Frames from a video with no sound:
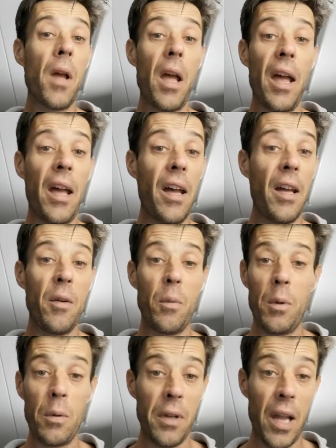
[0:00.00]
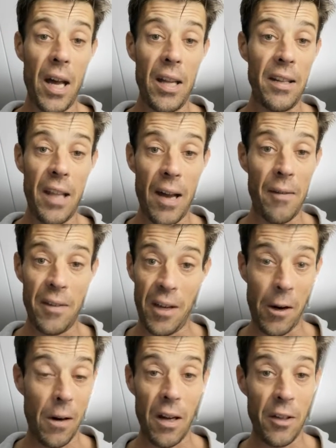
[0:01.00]
and we will not dive
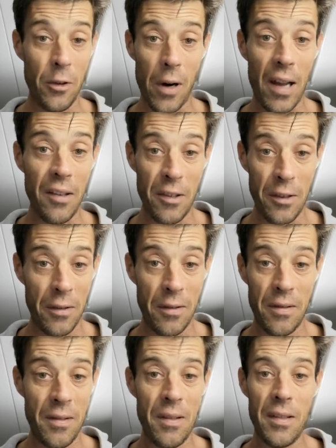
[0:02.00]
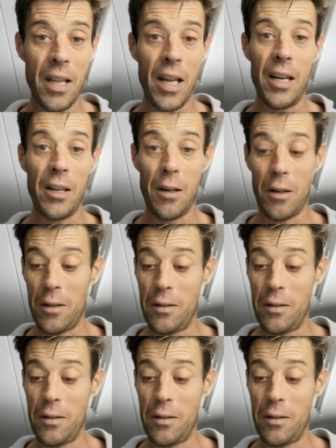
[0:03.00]
a dry suit, not at all.